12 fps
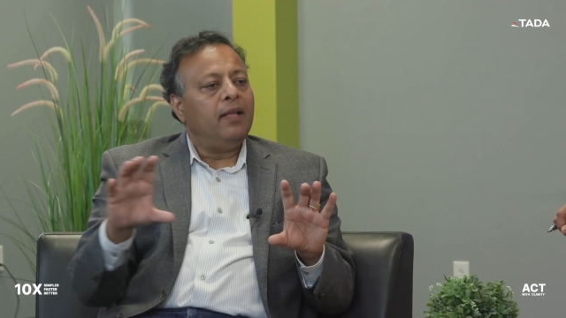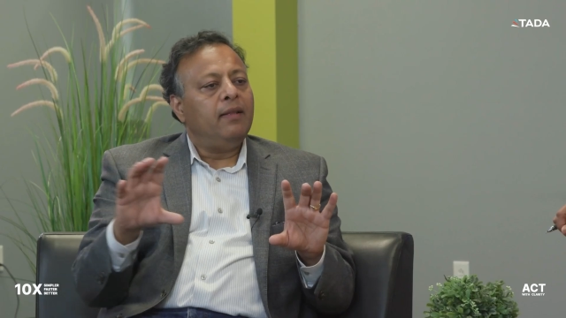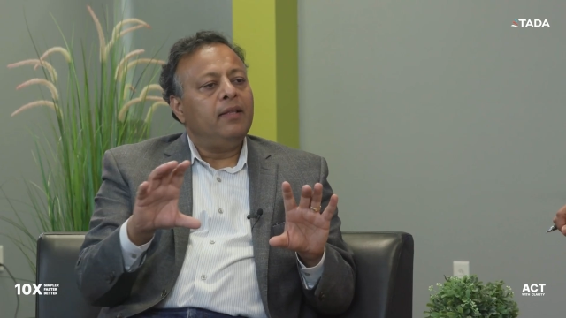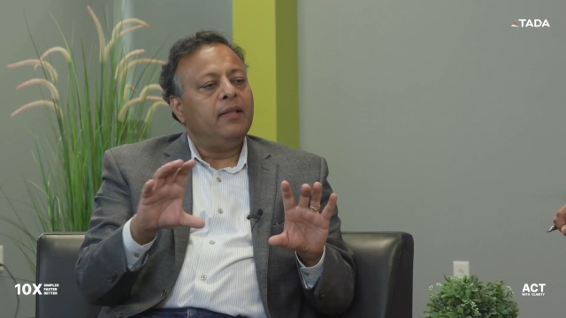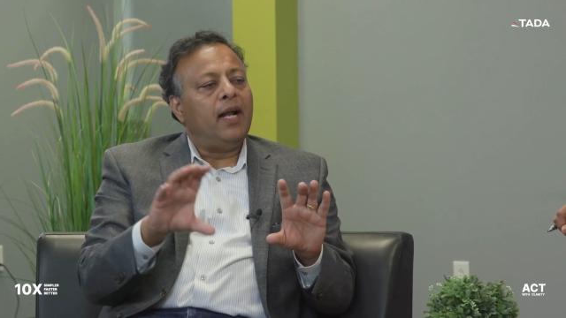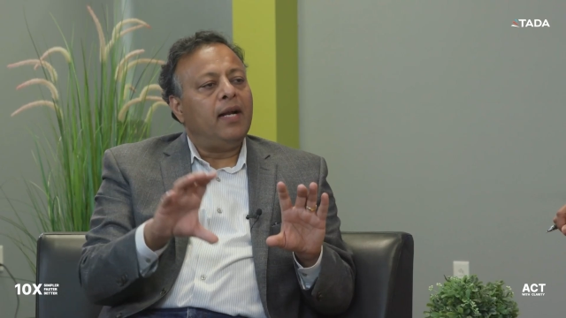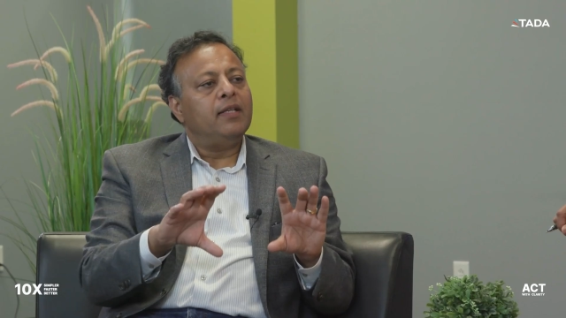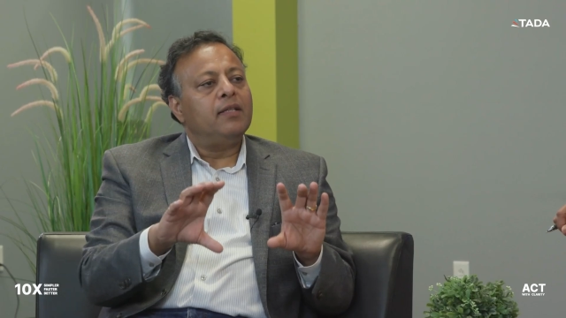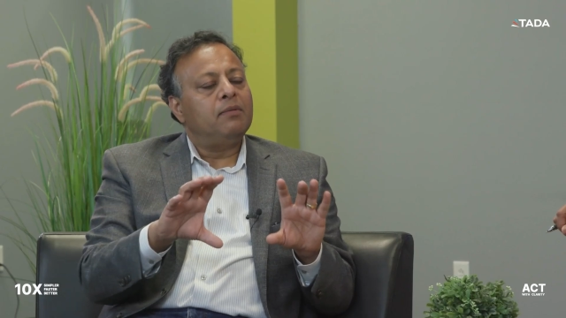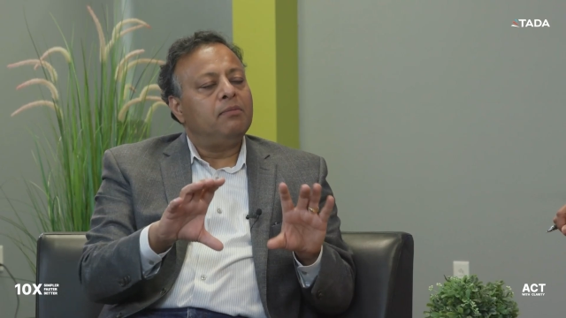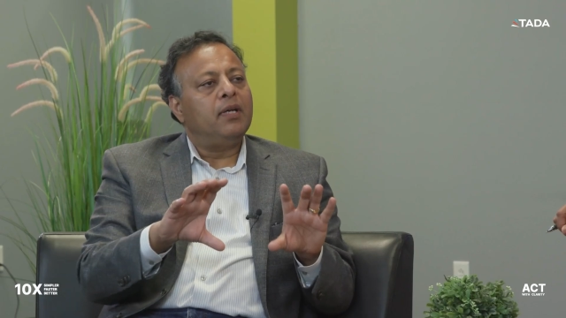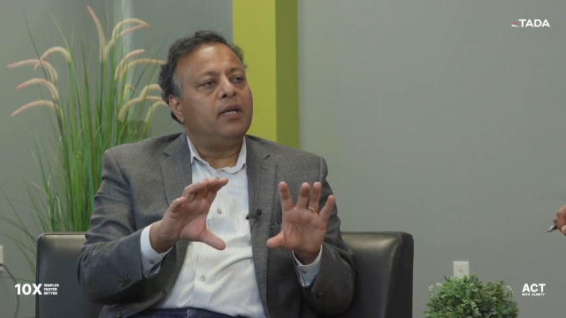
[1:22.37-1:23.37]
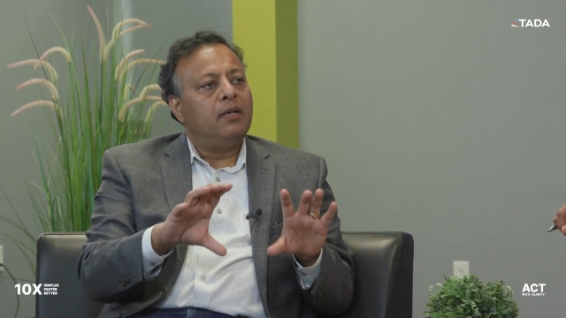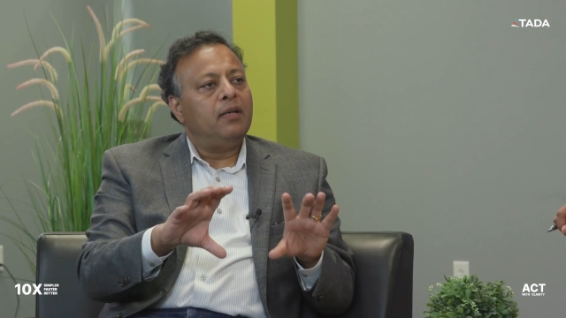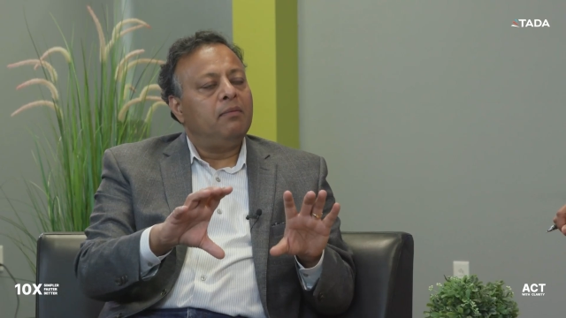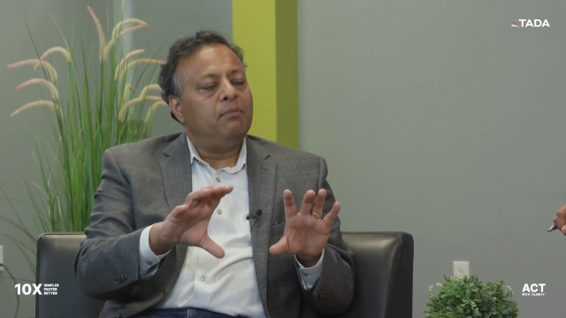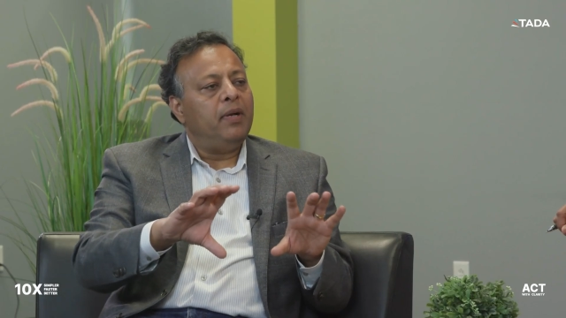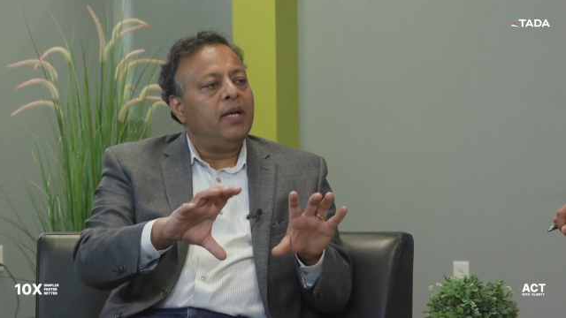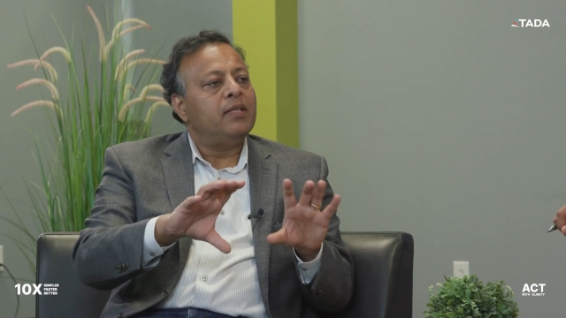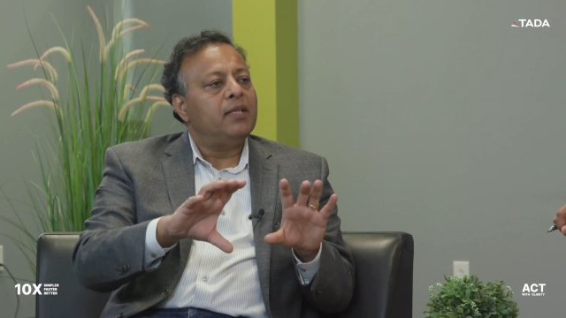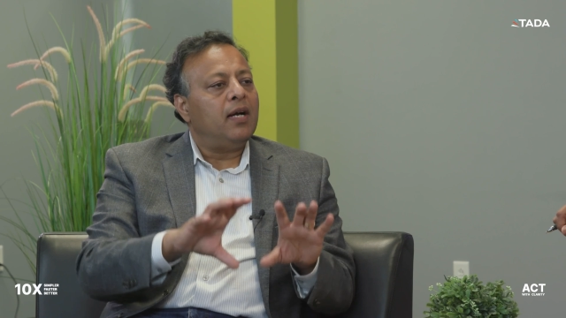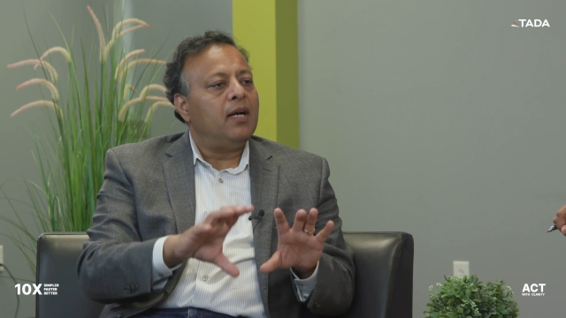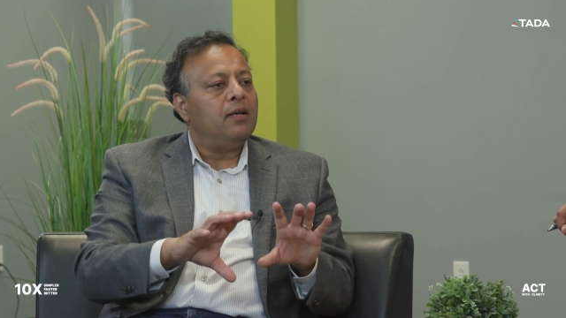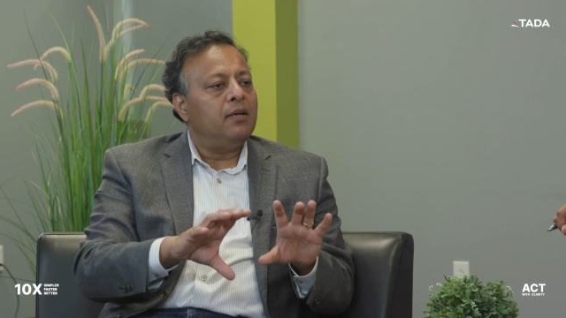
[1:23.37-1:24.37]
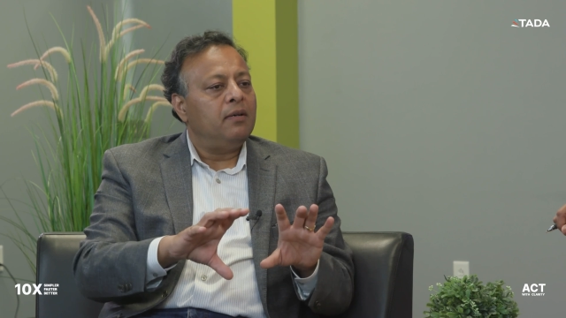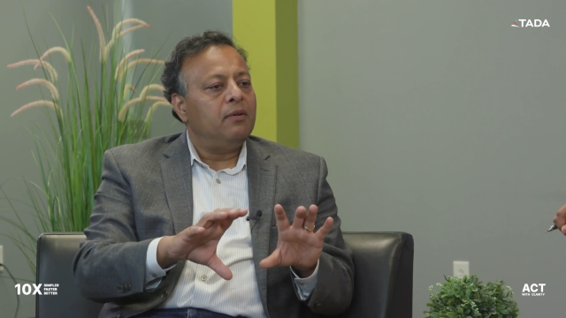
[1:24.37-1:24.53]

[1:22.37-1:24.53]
I think that is what makes our